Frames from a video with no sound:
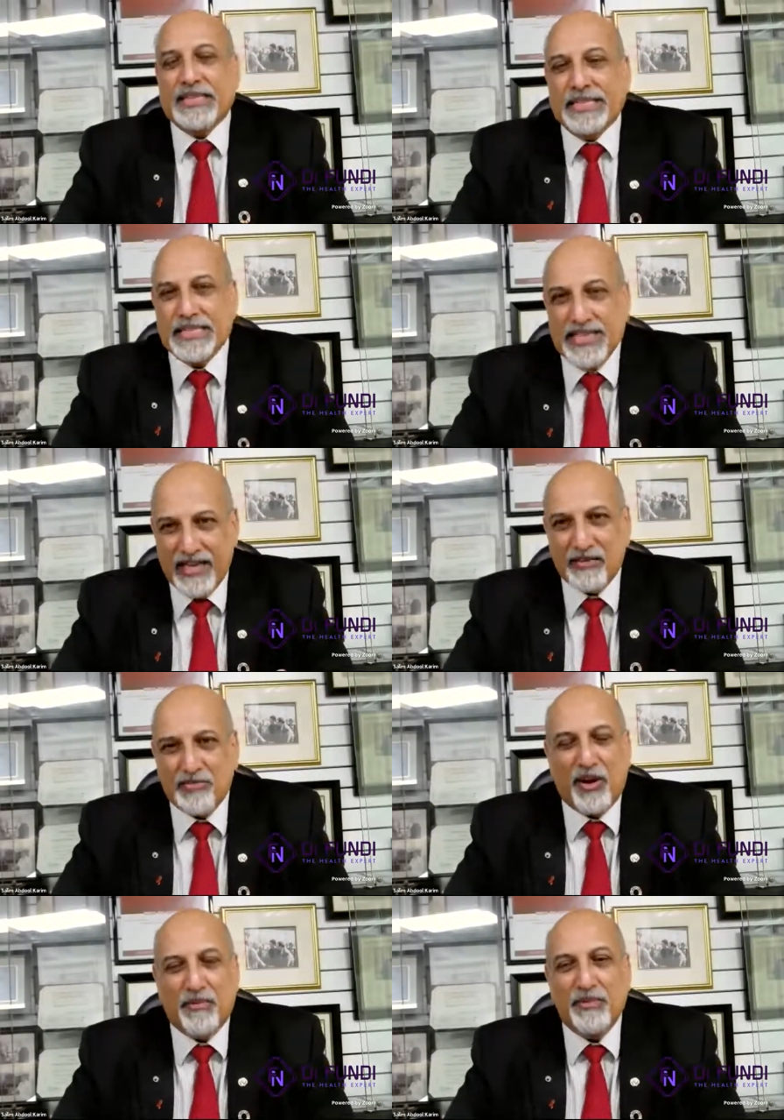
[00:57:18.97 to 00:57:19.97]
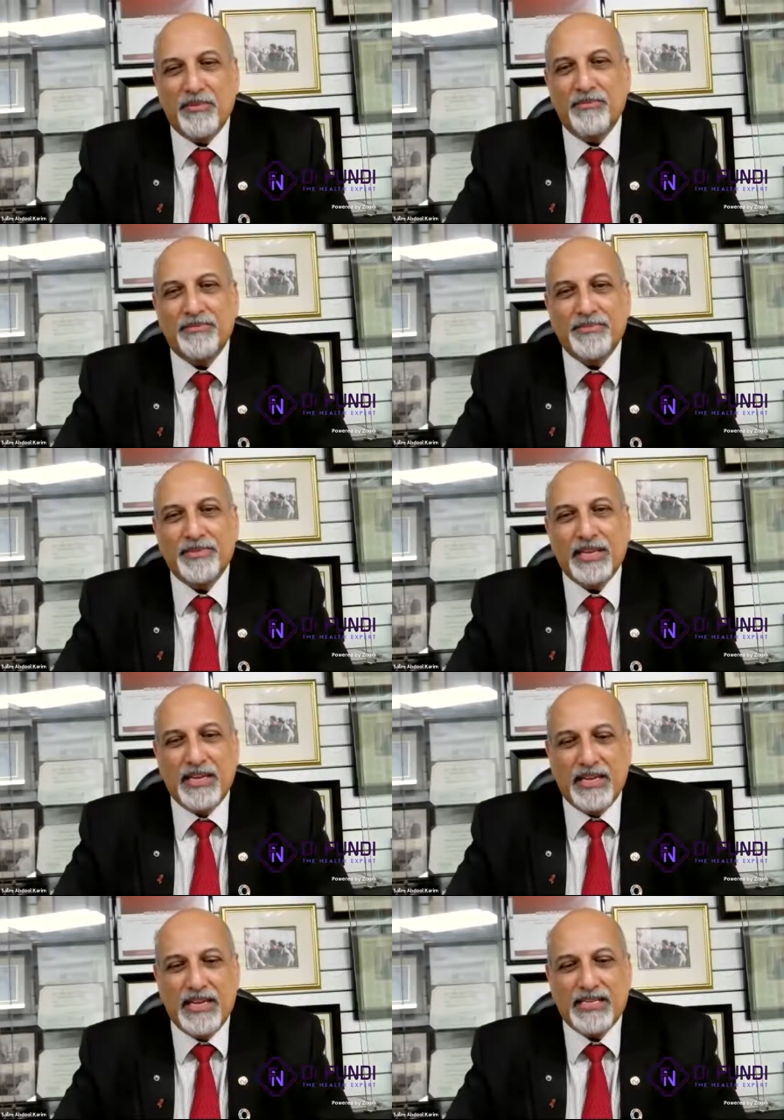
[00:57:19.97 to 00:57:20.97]
The second problem
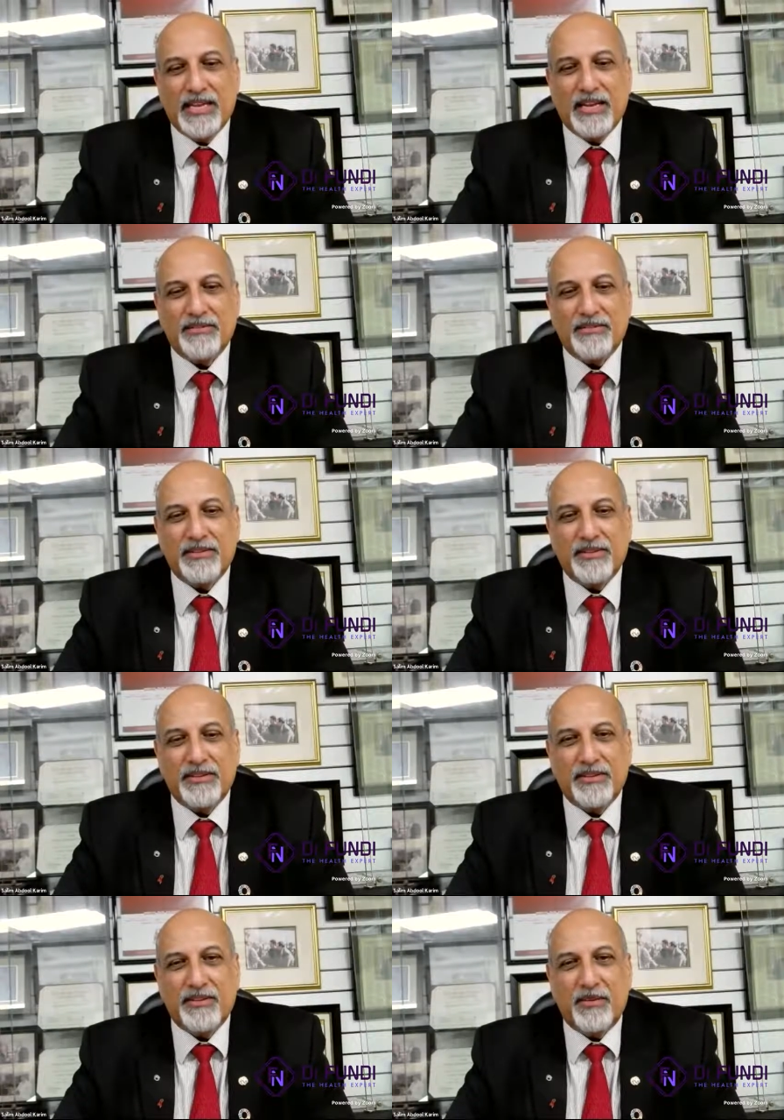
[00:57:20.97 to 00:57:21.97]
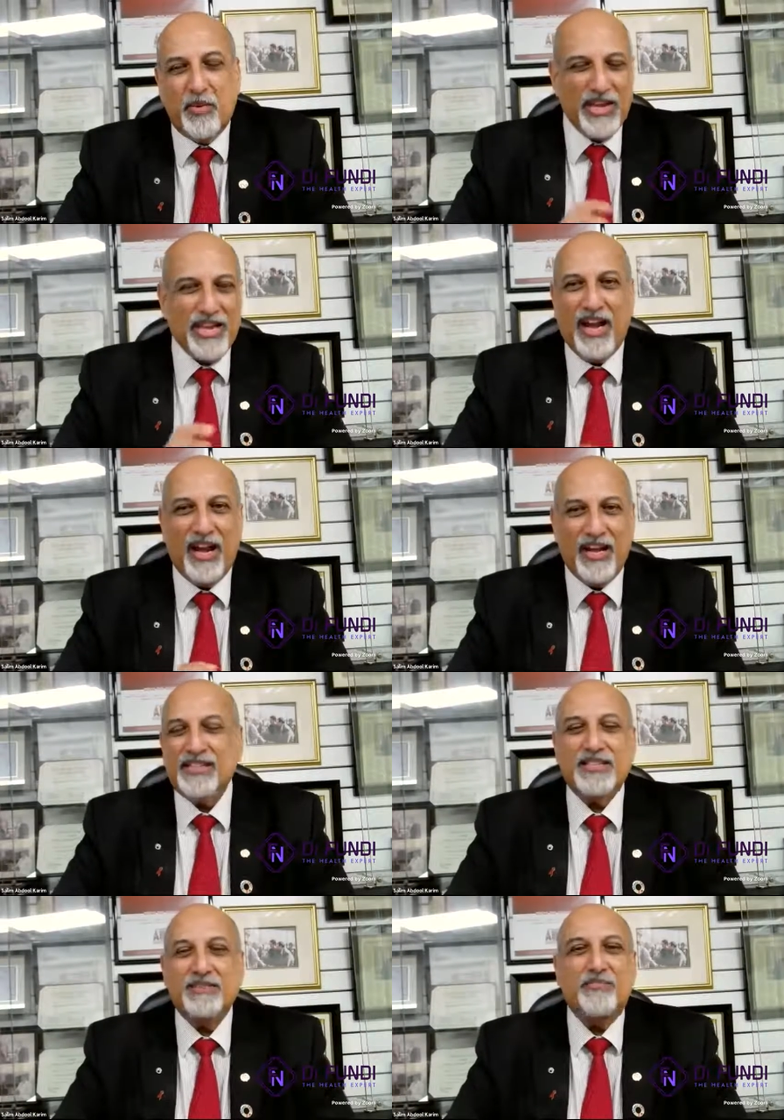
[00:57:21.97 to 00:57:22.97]
is that we
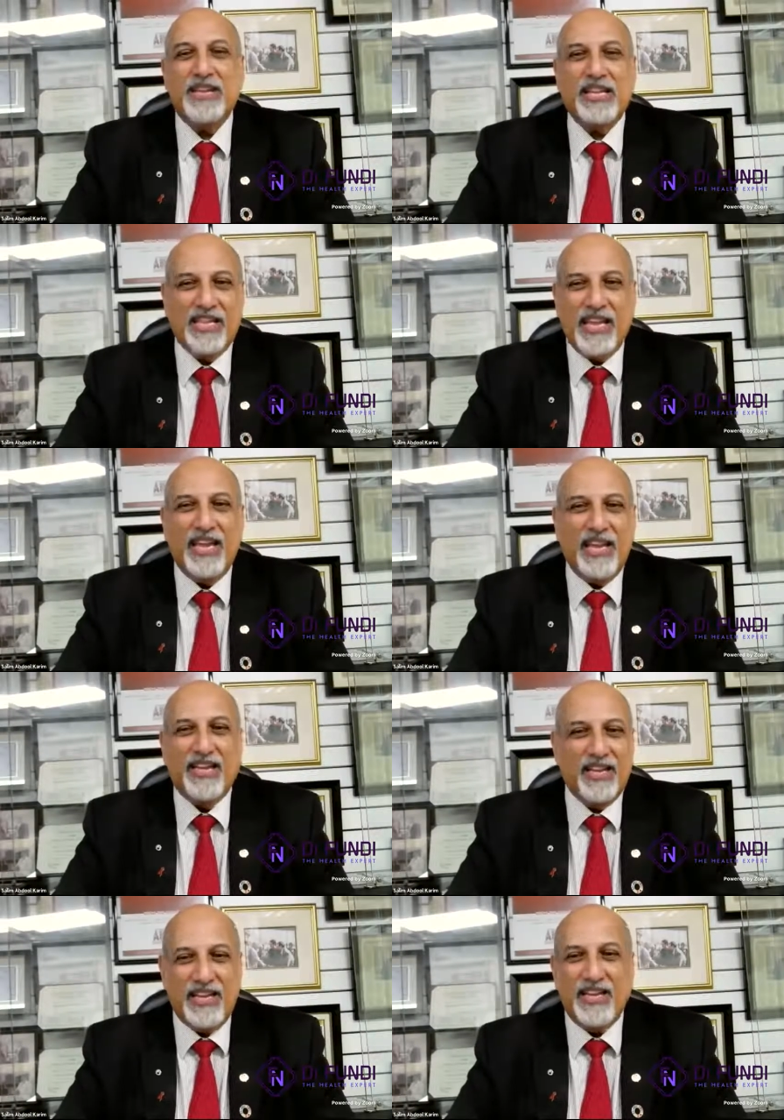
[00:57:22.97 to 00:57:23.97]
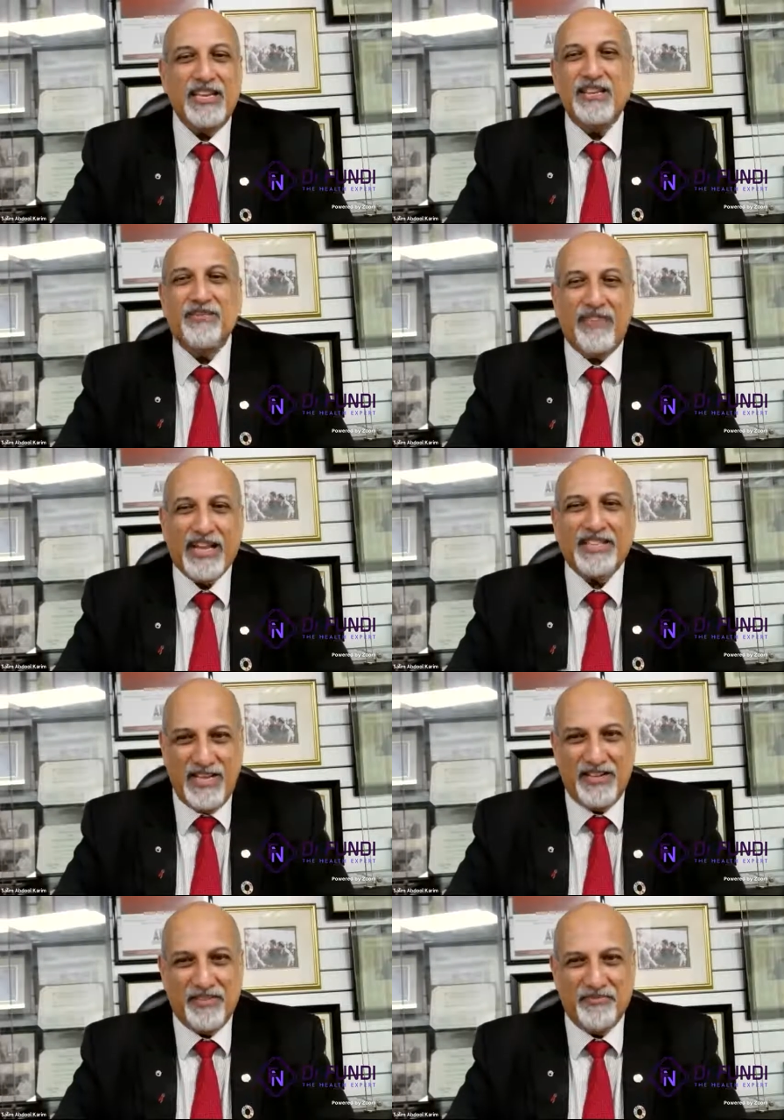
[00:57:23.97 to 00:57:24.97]
can't simply take any
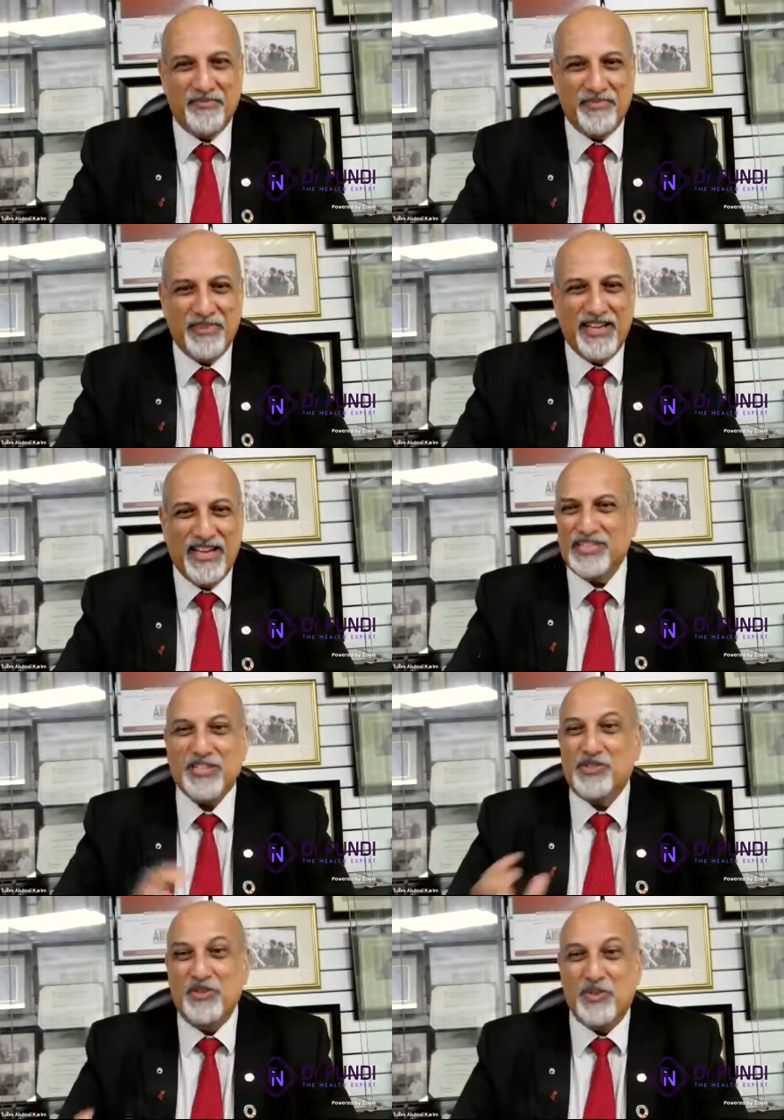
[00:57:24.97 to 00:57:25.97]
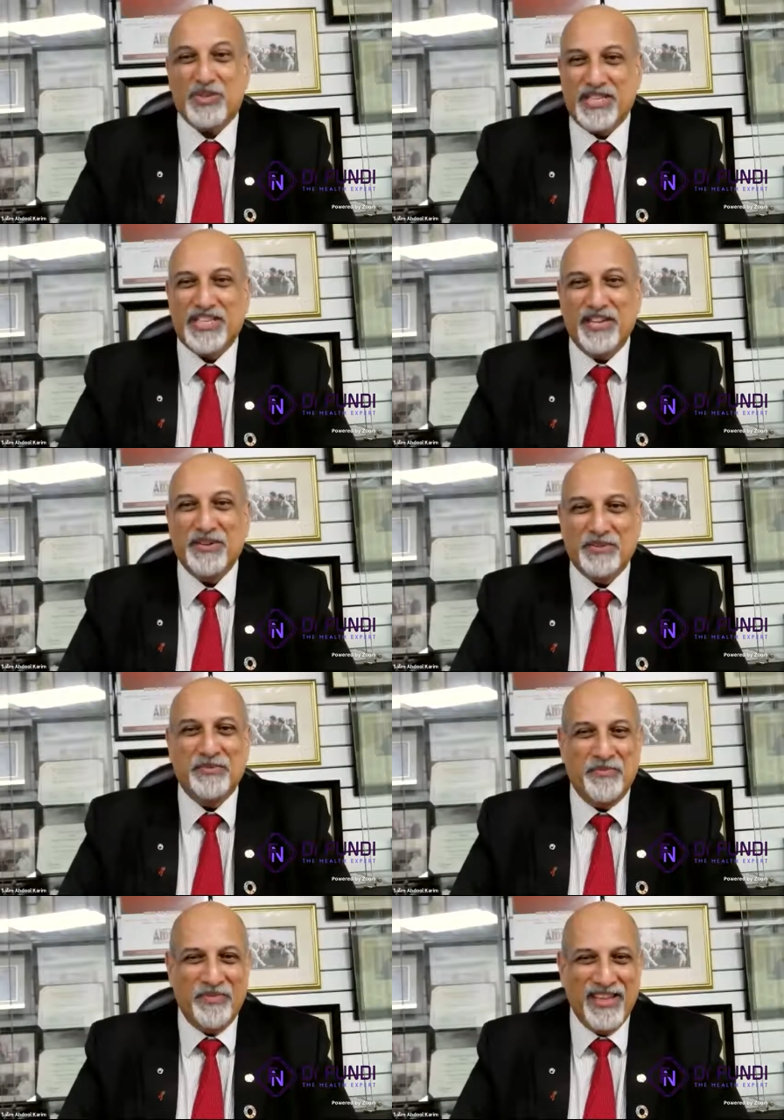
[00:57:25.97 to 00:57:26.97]
vaccine and just use it here.
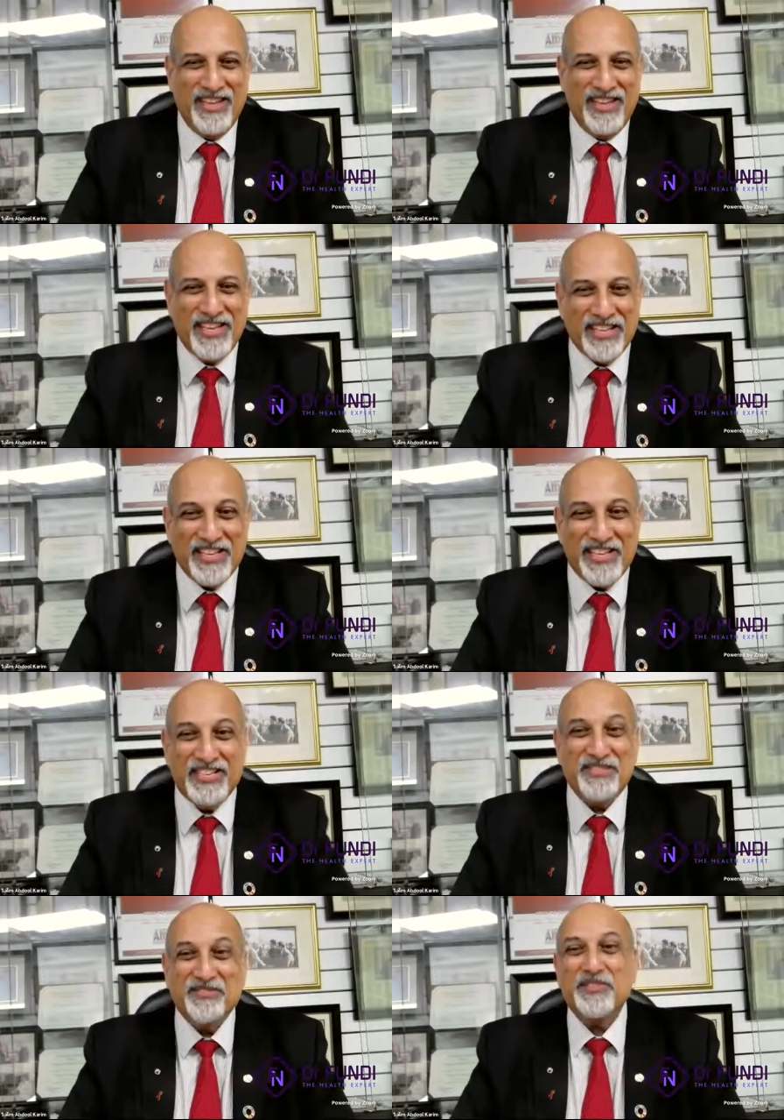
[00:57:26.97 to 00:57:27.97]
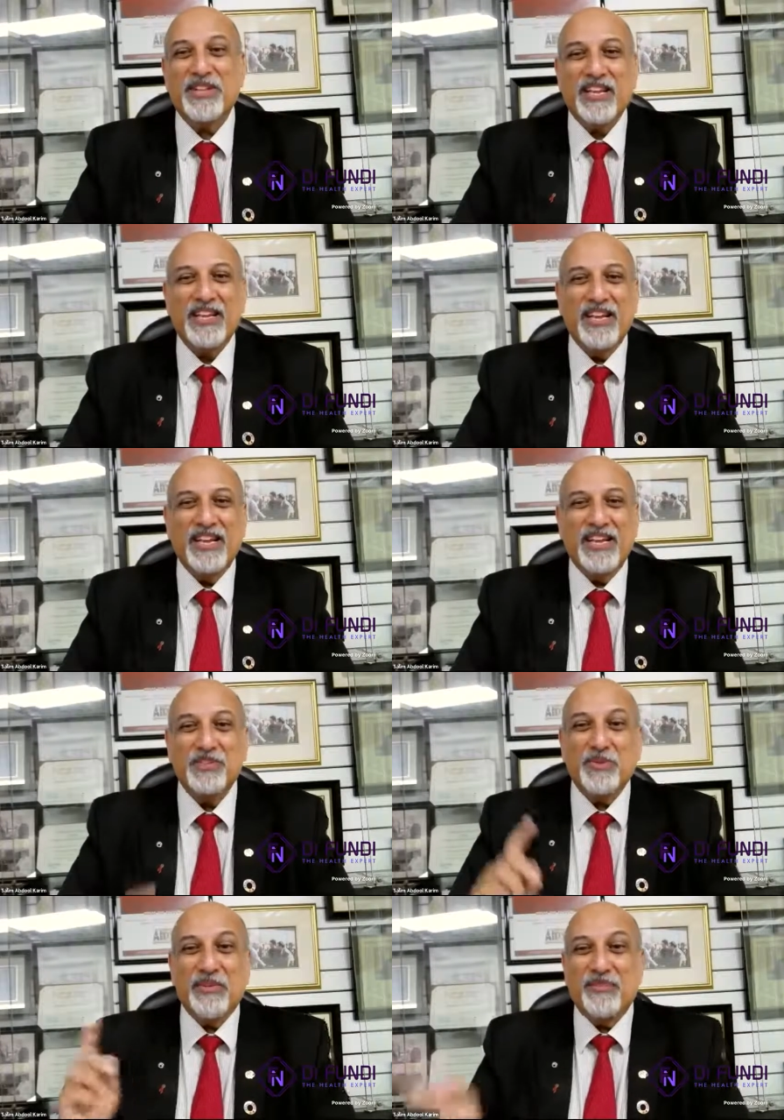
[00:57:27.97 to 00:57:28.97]
And the reason for that
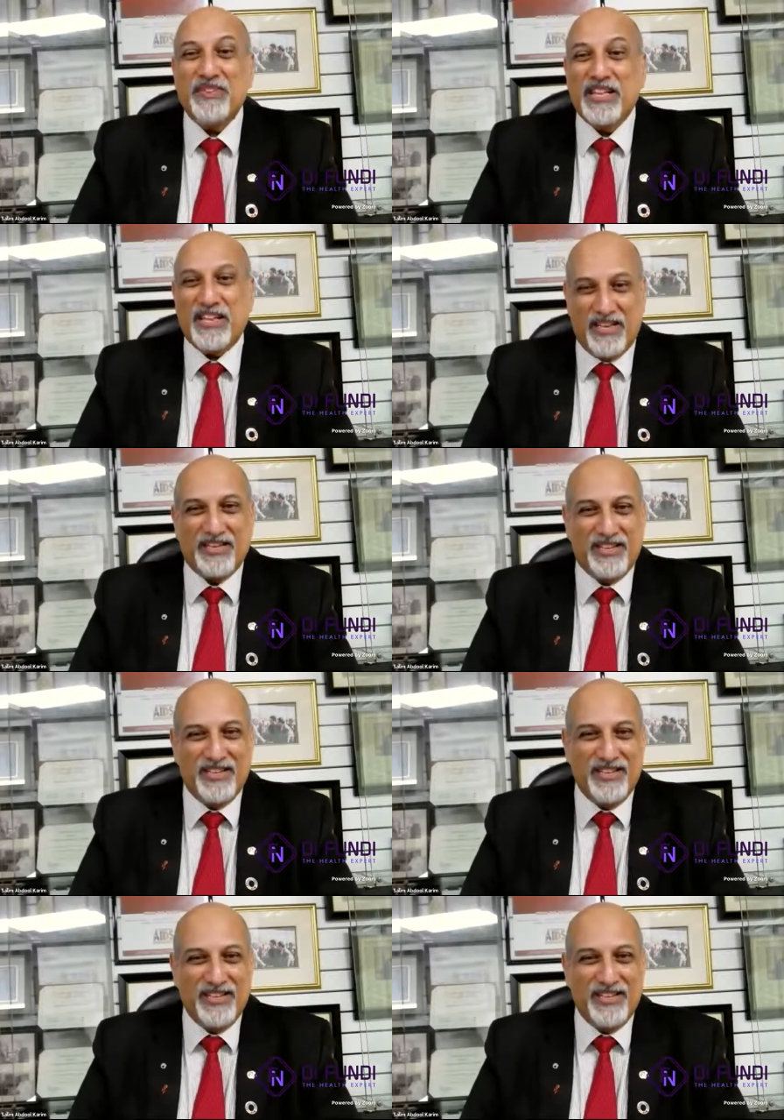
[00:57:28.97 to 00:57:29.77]
is we have a variant.